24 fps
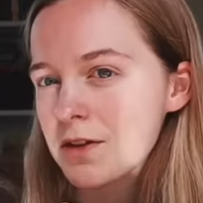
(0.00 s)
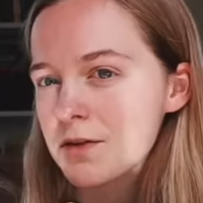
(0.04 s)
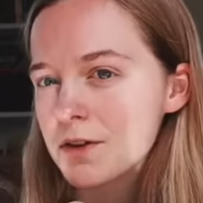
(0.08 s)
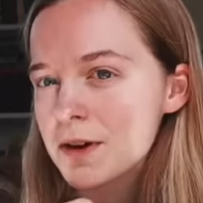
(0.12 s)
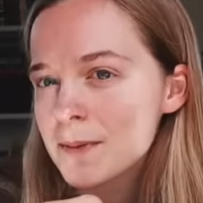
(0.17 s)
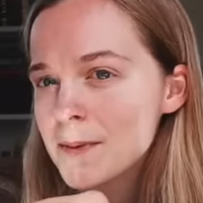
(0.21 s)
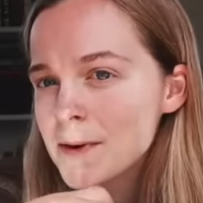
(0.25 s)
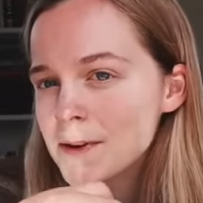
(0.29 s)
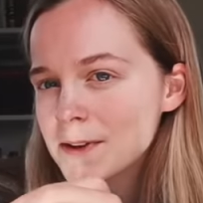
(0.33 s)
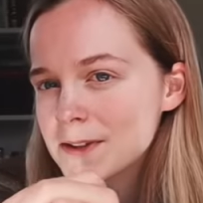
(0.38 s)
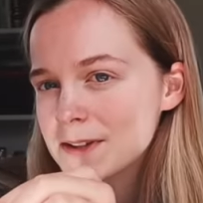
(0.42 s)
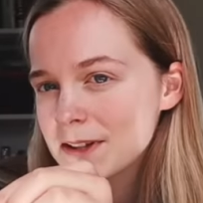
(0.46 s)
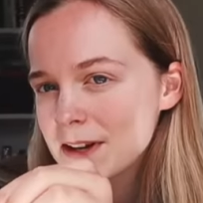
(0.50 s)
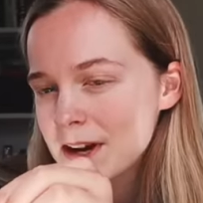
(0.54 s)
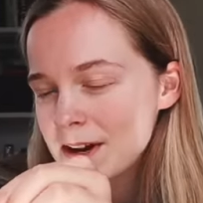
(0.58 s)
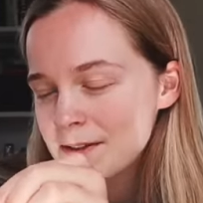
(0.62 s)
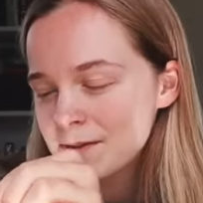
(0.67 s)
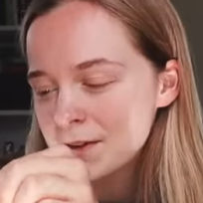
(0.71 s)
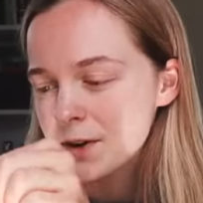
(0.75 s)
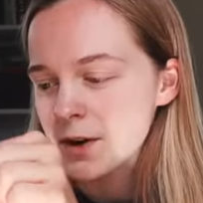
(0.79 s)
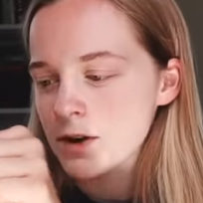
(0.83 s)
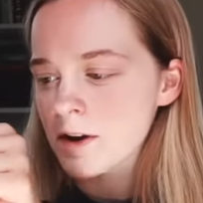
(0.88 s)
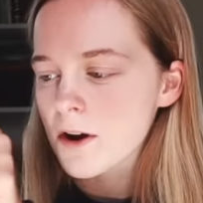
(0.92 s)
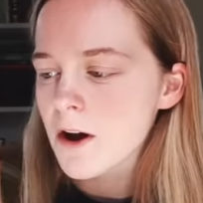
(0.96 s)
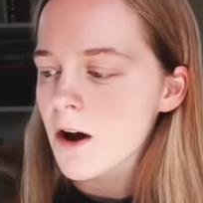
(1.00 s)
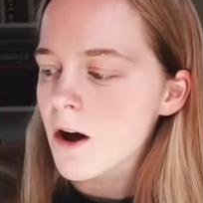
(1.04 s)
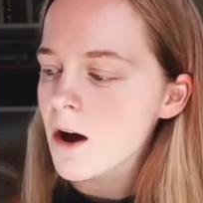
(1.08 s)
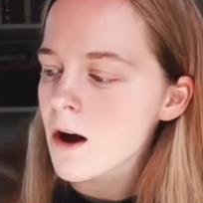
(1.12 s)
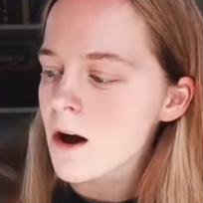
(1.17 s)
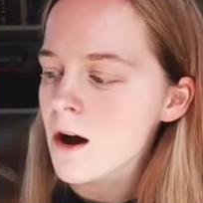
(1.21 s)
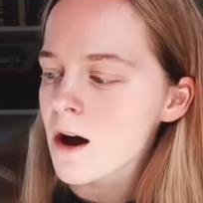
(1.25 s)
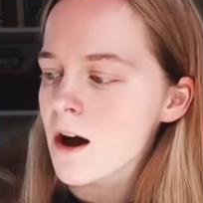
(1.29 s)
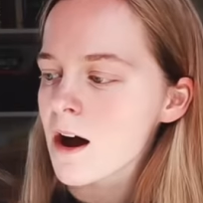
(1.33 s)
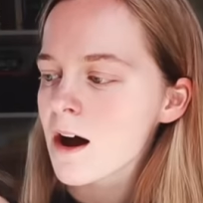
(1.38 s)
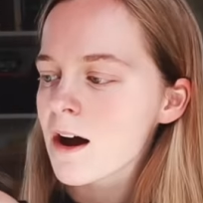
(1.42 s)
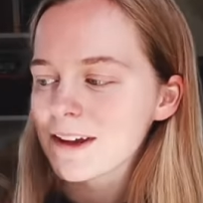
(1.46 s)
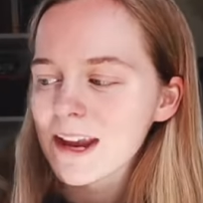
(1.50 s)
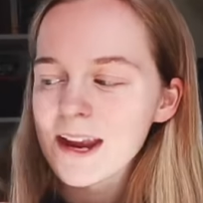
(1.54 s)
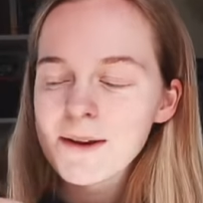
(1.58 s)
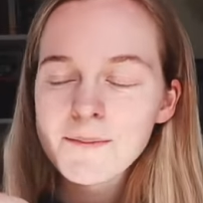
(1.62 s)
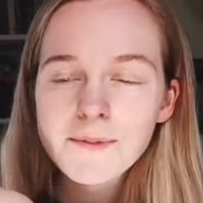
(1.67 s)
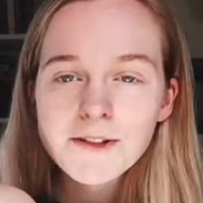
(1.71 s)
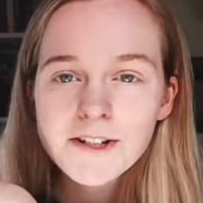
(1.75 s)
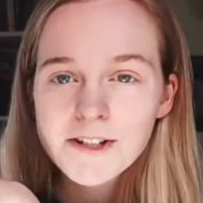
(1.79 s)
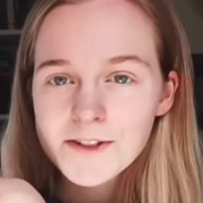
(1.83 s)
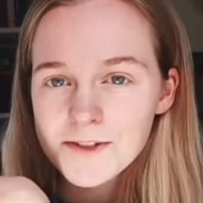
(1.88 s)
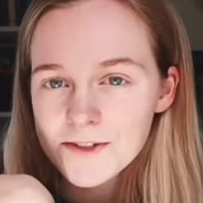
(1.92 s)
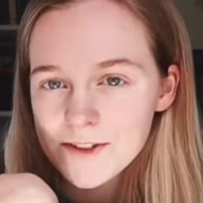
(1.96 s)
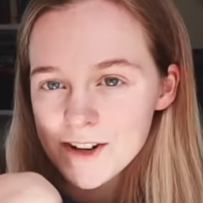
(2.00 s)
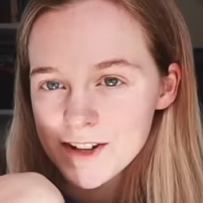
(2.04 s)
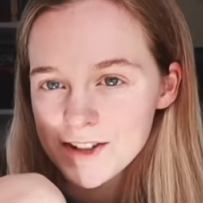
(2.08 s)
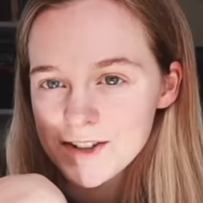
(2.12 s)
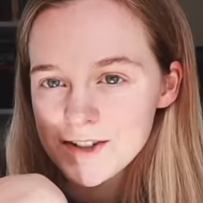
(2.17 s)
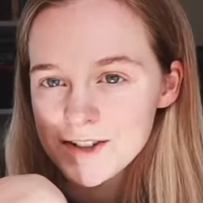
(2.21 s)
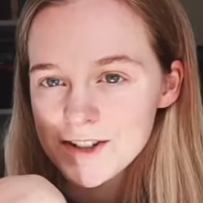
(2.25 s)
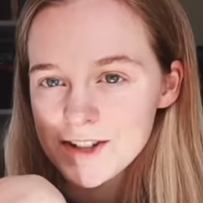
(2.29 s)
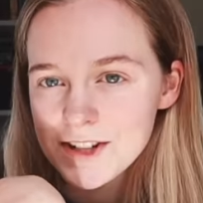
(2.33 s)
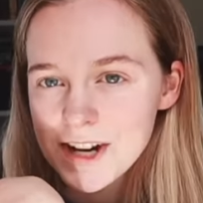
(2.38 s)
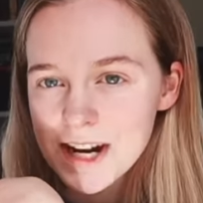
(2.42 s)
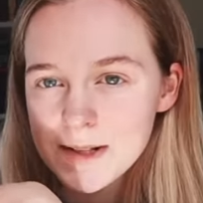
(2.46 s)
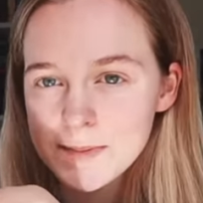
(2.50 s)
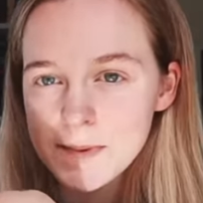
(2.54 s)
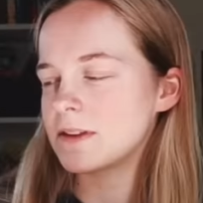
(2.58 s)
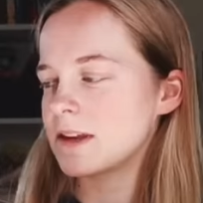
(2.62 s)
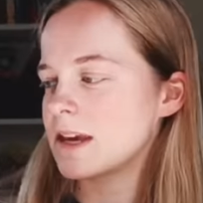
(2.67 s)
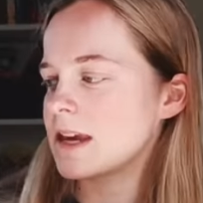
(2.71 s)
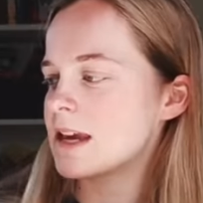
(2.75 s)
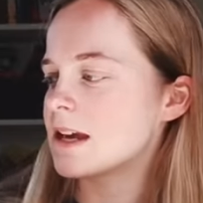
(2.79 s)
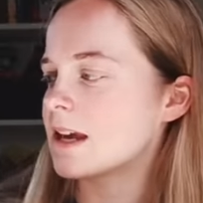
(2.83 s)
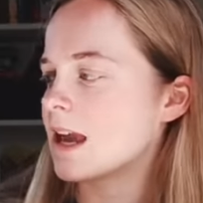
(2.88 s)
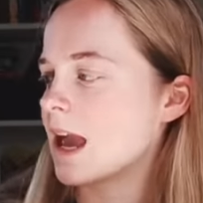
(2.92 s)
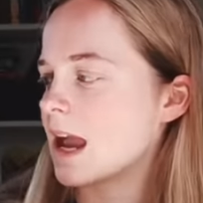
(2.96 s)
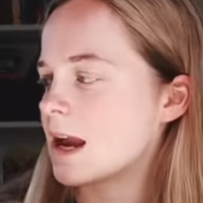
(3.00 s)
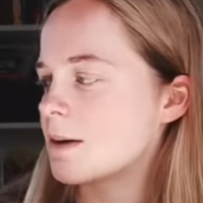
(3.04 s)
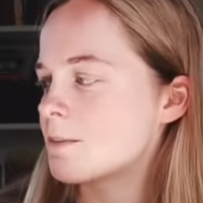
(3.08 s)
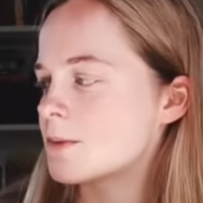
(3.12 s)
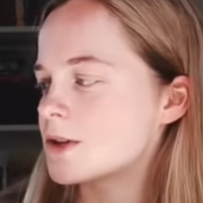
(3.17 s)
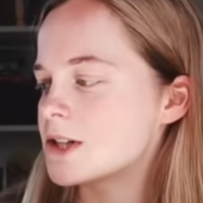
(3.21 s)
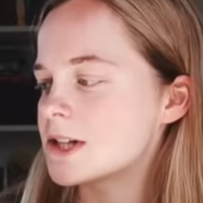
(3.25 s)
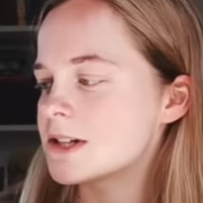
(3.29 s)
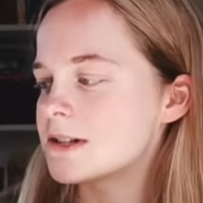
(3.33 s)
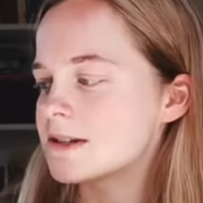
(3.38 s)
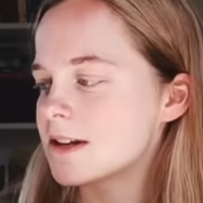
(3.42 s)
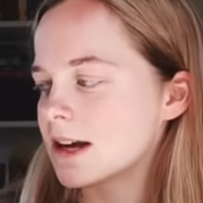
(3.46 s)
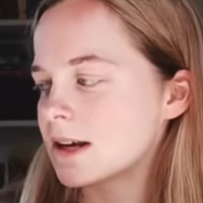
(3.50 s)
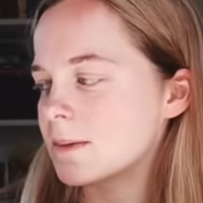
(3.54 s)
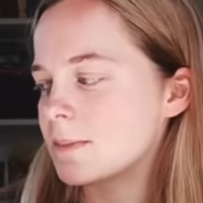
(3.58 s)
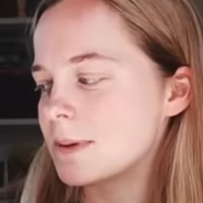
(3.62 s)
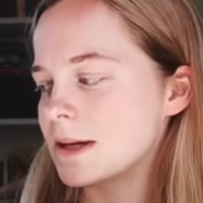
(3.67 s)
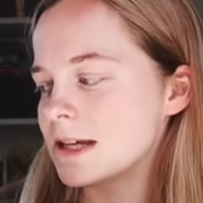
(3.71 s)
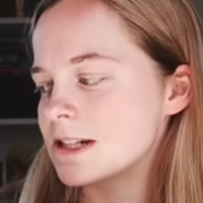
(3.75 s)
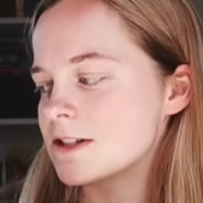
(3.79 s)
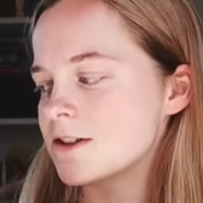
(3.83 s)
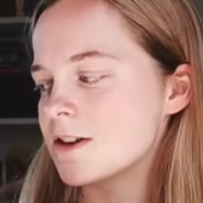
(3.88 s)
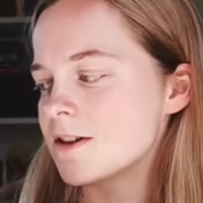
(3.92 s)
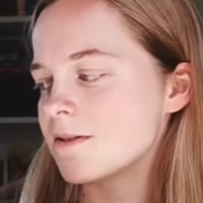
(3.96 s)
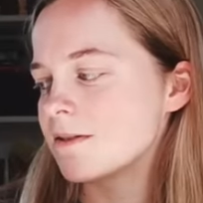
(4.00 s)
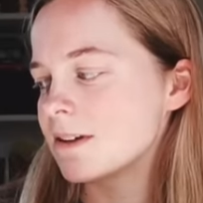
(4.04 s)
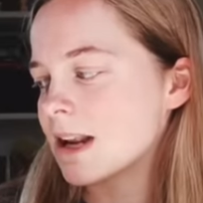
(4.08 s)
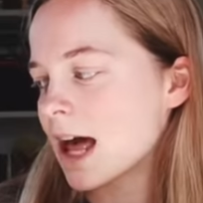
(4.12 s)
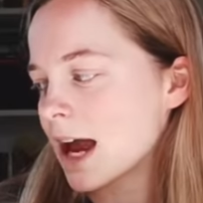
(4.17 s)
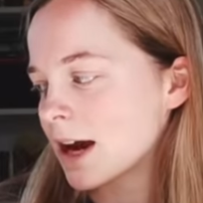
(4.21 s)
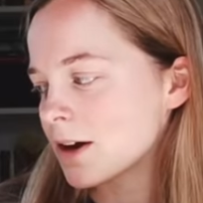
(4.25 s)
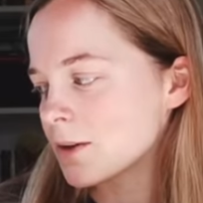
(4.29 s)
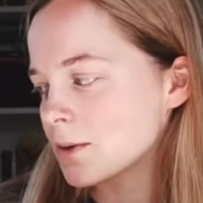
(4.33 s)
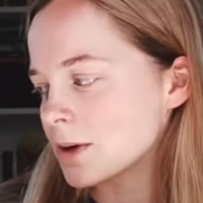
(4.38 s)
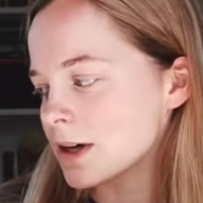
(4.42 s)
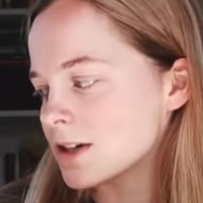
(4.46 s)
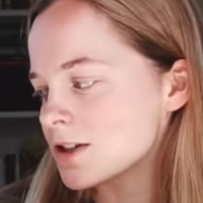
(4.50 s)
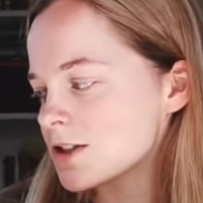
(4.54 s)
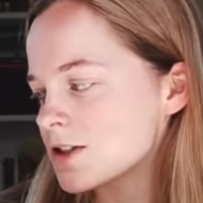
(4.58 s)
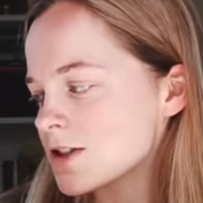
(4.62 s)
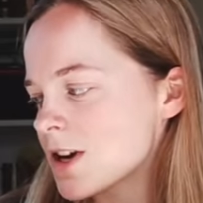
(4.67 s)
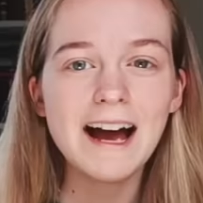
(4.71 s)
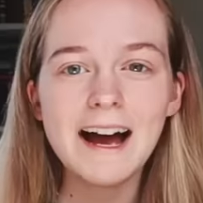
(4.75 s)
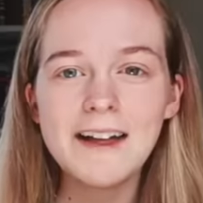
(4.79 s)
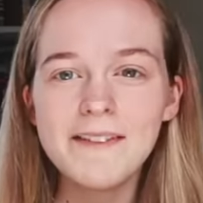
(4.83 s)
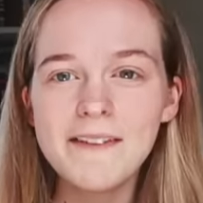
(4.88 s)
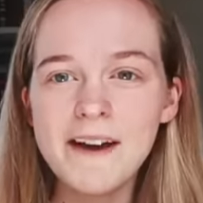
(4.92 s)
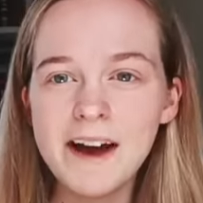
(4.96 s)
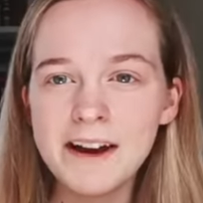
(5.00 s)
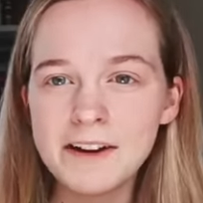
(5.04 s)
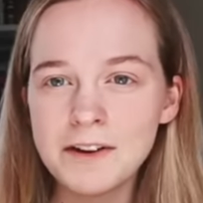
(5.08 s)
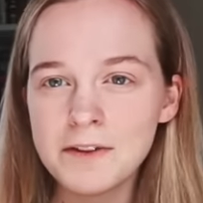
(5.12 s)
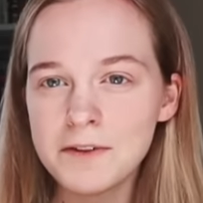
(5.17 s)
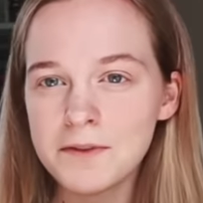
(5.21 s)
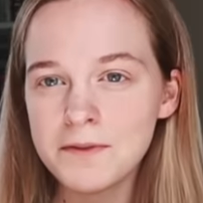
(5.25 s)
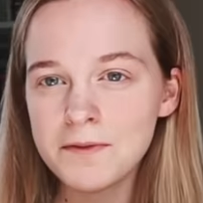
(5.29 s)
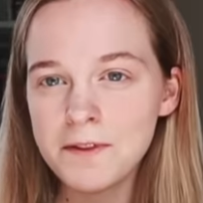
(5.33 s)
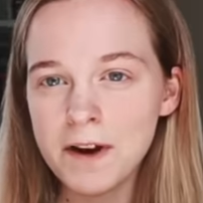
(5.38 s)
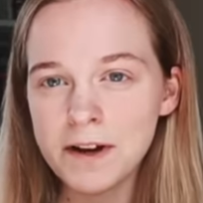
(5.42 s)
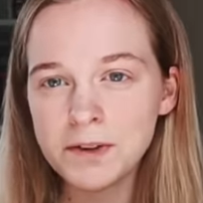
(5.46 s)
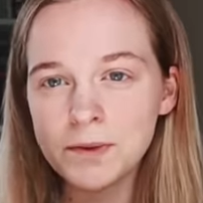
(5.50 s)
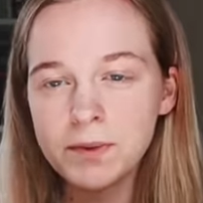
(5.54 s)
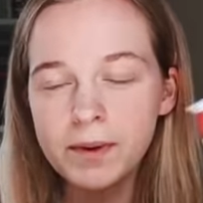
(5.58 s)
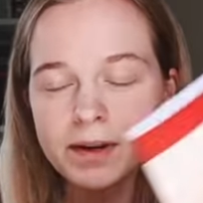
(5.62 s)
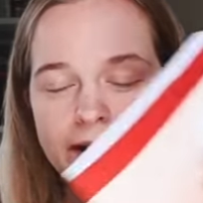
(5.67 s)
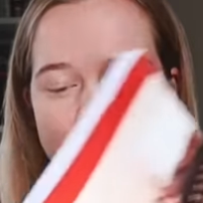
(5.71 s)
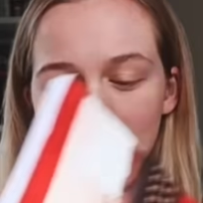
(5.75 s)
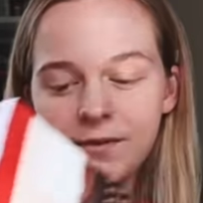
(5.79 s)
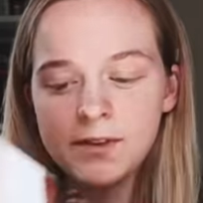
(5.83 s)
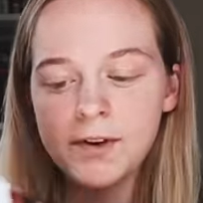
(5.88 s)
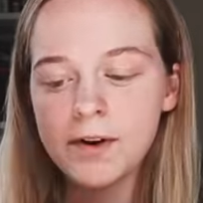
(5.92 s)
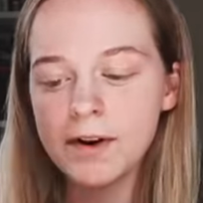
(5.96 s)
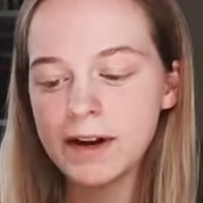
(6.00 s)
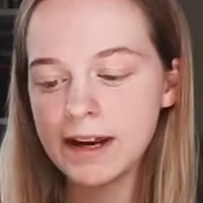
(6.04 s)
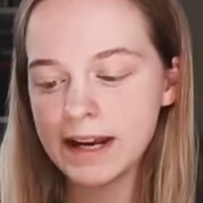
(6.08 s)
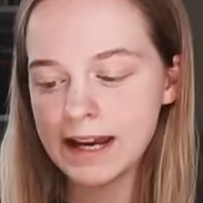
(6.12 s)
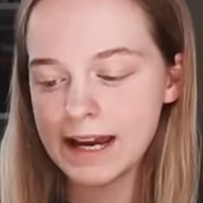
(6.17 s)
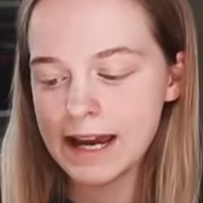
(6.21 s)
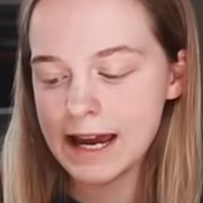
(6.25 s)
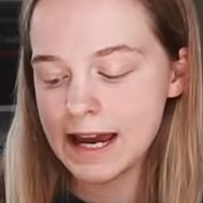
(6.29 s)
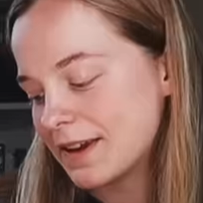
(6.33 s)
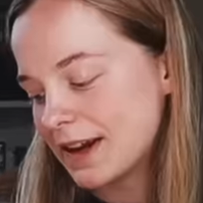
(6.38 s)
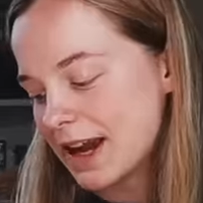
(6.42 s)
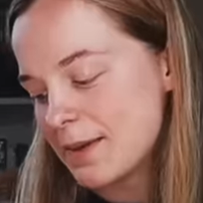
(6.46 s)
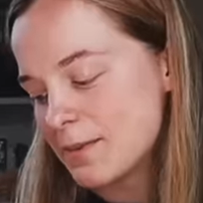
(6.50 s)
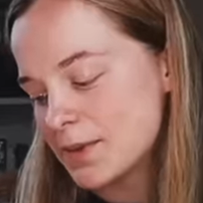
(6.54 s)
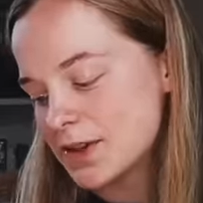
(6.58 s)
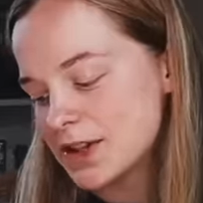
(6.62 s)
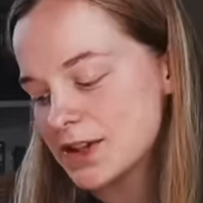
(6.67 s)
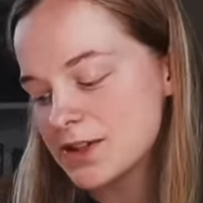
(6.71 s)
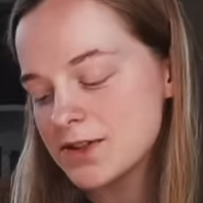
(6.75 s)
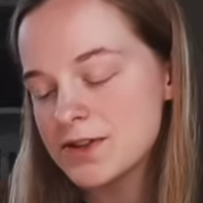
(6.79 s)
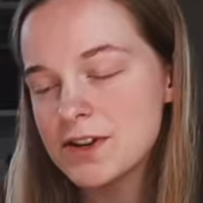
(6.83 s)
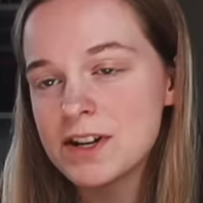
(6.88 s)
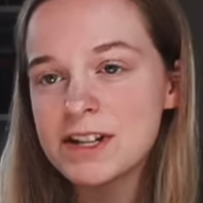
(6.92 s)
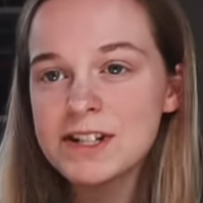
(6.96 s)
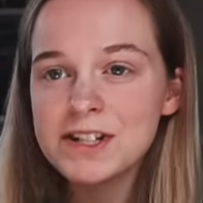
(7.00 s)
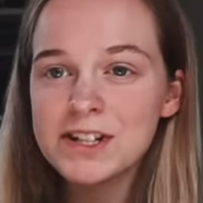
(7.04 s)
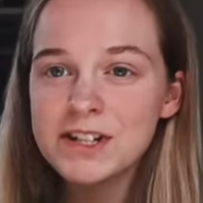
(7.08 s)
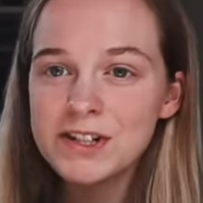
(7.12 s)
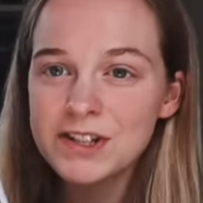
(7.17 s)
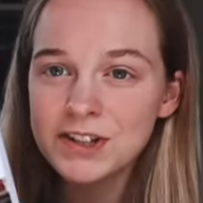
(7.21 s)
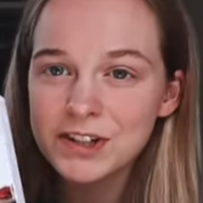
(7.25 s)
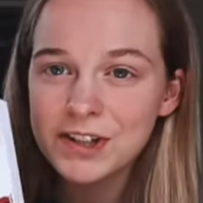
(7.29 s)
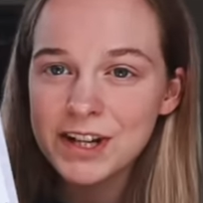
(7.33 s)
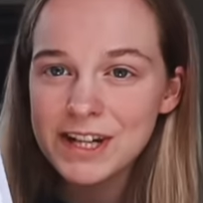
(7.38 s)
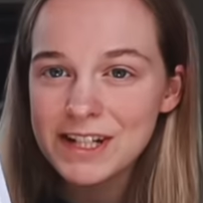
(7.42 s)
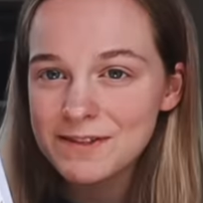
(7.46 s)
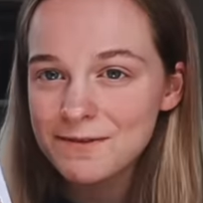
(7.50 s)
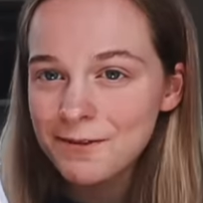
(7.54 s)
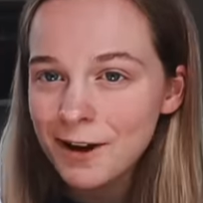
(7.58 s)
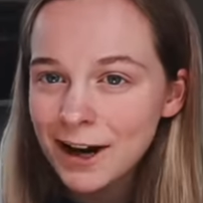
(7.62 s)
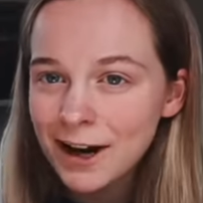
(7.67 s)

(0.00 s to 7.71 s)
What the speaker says: three books that I've got are The Cambridge Introduction to Shakespeare, the Cambridge Encyclopedia of Language, and then the final one I've got here, The Cambridge Introduction to Creative